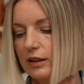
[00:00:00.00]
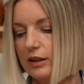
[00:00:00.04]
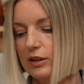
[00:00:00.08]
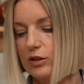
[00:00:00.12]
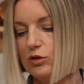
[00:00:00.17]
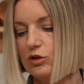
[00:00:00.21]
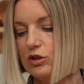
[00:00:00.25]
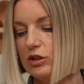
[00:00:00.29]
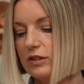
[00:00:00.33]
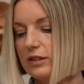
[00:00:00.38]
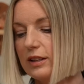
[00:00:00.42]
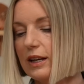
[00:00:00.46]

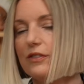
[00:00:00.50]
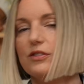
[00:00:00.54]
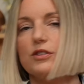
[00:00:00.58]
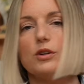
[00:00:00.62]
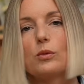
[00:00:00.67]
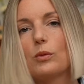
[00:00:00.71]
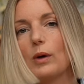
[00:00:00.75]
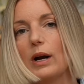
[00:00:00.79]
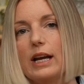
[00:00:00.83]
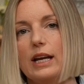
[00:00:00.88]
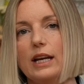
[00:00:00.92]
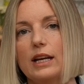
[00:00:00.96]
You just have to
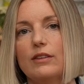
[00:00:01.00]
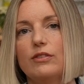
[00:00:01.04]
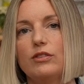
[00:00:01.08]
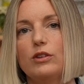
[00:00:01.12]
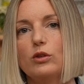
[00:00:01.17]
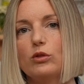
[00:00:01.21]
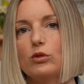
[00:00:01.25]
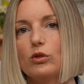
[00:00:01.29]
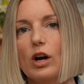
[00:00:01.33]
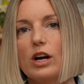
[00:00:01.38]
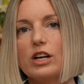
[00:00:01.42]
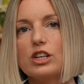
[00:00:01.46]
wait. If
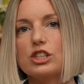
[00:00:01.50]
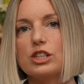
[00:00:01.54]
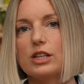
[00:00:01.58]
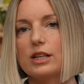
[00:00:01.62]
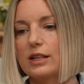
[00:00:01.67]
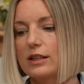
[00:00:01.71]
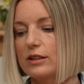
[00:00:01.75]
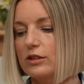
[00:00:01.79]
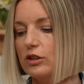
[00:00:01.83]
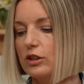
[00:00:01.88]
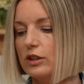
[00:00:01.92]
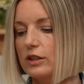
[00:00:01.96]
you rush
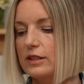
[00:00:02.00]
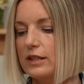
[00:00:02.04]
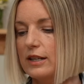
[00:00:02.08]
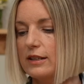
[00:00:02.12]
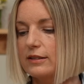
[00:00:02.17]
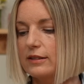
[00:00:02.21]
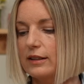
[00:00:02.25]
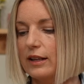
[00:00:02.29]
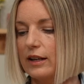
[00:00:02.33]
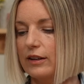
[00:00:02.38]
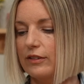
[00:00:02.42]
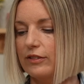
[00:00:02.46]
it, it's gonna
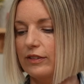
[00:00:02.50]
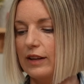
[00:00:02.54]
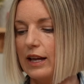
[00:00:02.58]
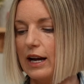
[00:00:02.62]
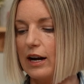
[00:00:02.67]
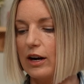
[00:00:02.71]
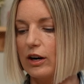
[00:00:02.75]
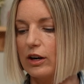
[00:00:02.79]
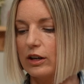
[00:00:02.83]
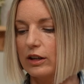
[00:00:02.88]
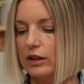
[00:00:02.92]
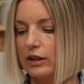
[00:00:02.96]
taste like
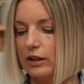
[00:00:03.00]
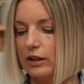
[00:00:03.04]
flour.